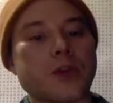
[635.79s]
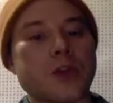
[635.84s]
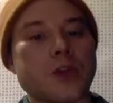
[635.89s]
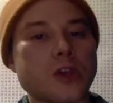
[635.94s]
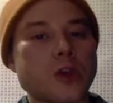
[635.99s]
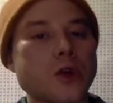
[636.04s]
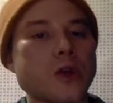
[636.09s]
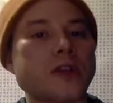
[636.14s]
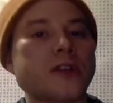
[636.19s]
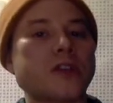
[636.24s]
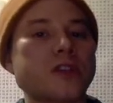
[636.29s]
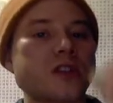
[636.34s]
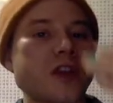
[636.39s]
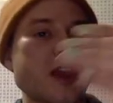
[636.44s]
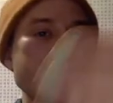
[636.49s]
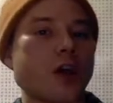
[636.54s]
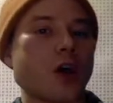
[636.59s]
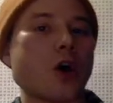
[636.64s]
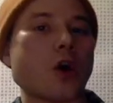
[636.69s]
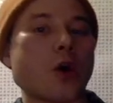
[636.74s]
you need to
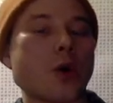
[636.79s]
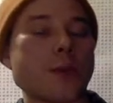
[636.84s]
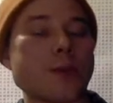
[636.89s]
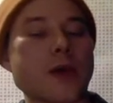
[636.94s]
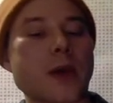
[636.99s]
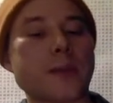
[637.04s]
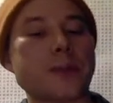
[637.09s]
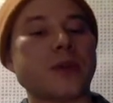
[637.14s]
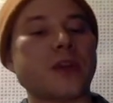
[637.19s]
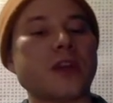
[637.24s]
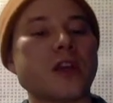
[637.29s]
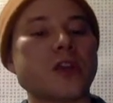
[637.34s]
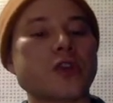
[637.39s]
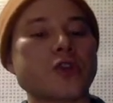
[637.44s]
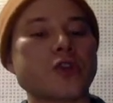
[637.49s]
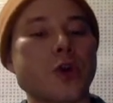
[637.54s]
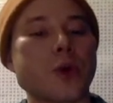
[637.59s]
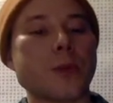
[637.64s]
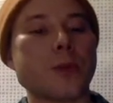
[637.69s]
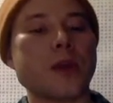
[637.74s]
take home that
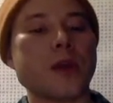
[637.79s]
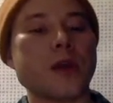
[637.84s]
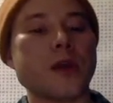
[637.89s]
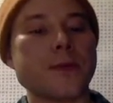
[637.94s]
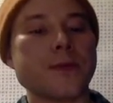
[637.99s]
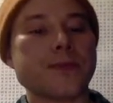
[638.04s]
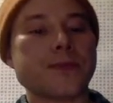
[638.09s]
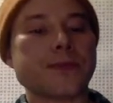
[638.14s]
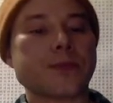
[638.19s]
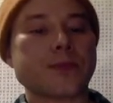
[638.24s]
pleiotropy